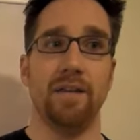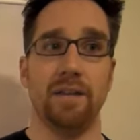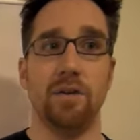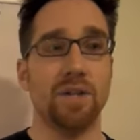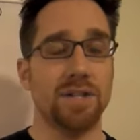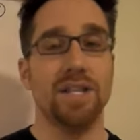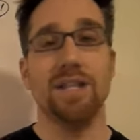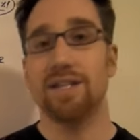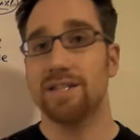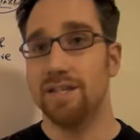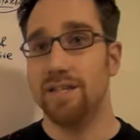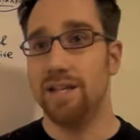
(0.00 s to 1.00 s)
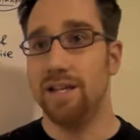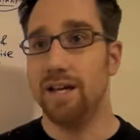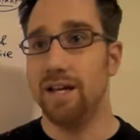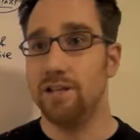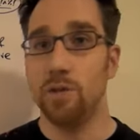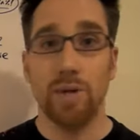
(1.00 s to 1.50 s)
You can see this in
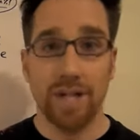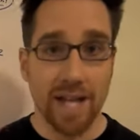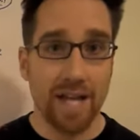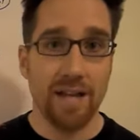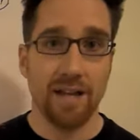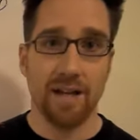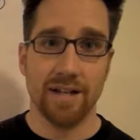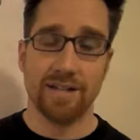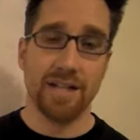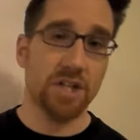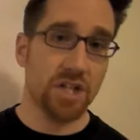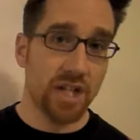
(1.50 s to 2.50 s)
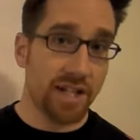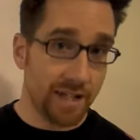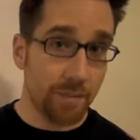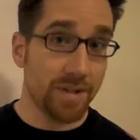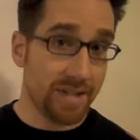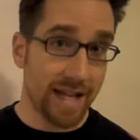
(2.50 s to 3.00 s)
the UNA session he
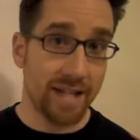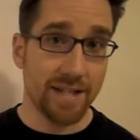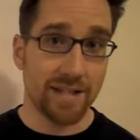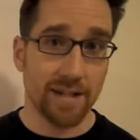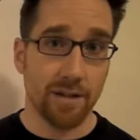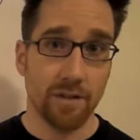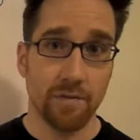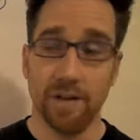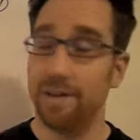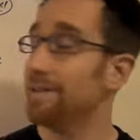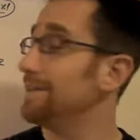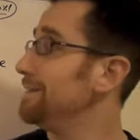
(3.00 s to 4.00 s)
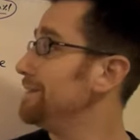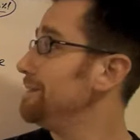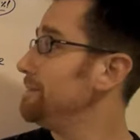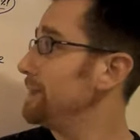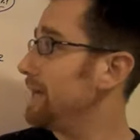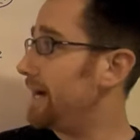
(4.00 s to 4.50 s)
did with Danny Sullivan.
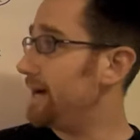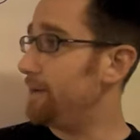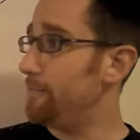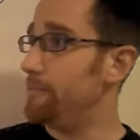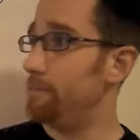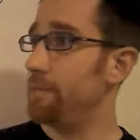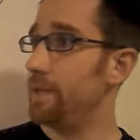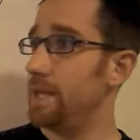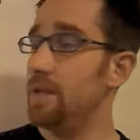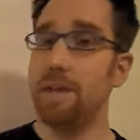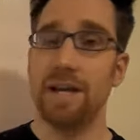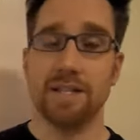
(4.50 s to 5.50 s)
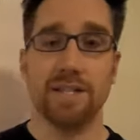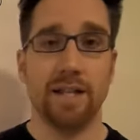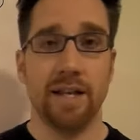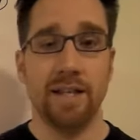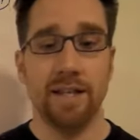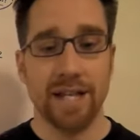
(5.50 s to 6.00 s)
In that
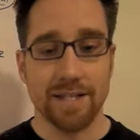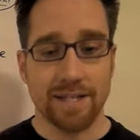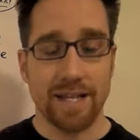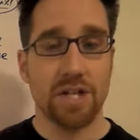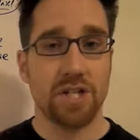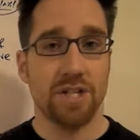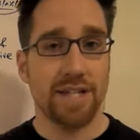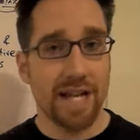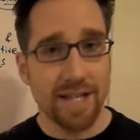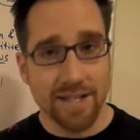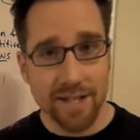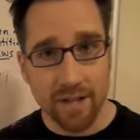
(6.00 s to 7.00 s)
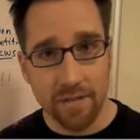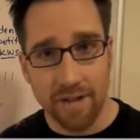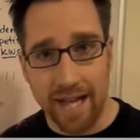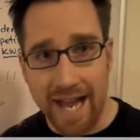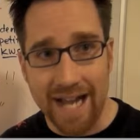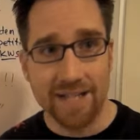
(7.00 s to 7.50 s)
session, Danny
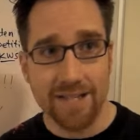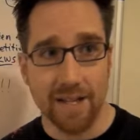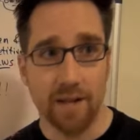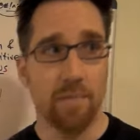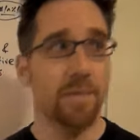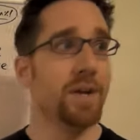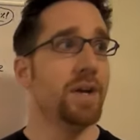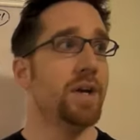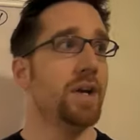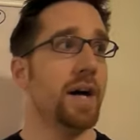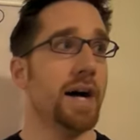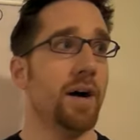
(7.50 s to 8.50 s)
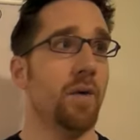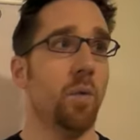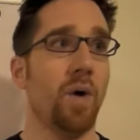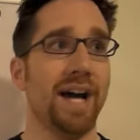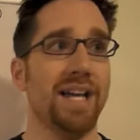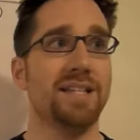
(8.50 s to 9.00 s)
Sullivan asked him,
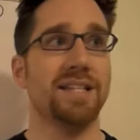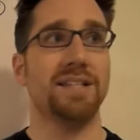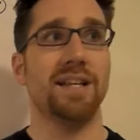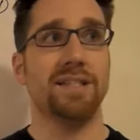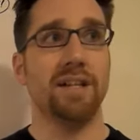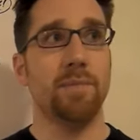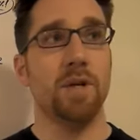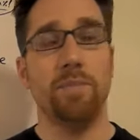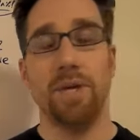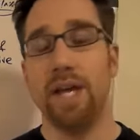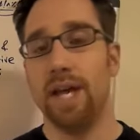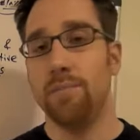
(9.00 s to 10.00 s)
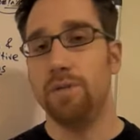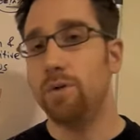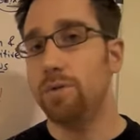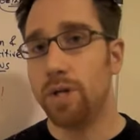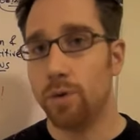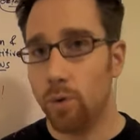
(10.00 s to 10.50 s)
why is it that
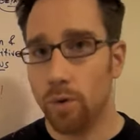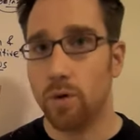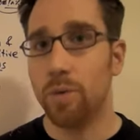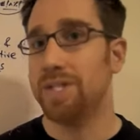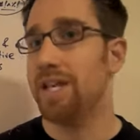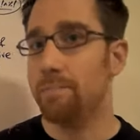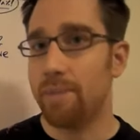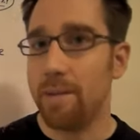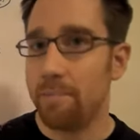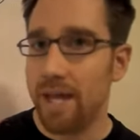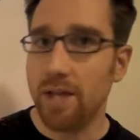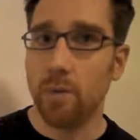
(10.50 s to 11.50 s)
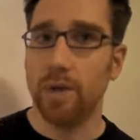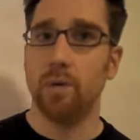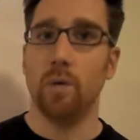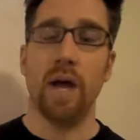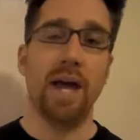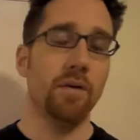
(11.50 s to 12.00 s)
WPMU.org was hit by Penguin
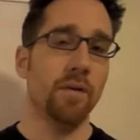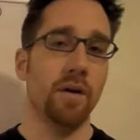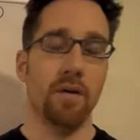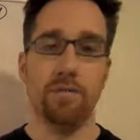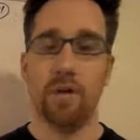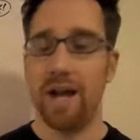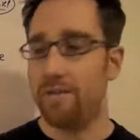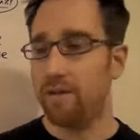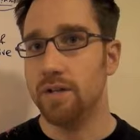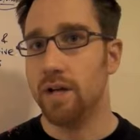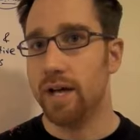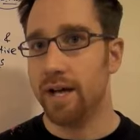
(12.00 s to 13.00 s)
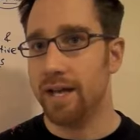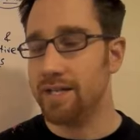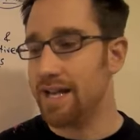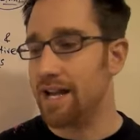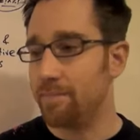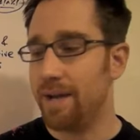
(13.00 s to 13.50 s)
and for having
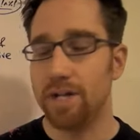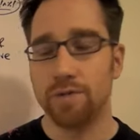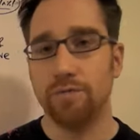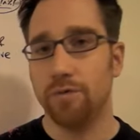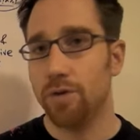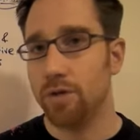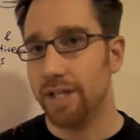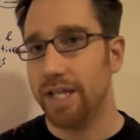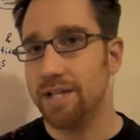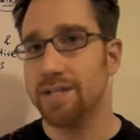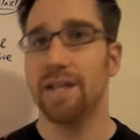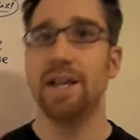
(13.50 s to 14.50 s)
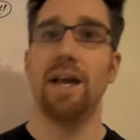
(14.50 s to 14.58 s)
exact match footer links,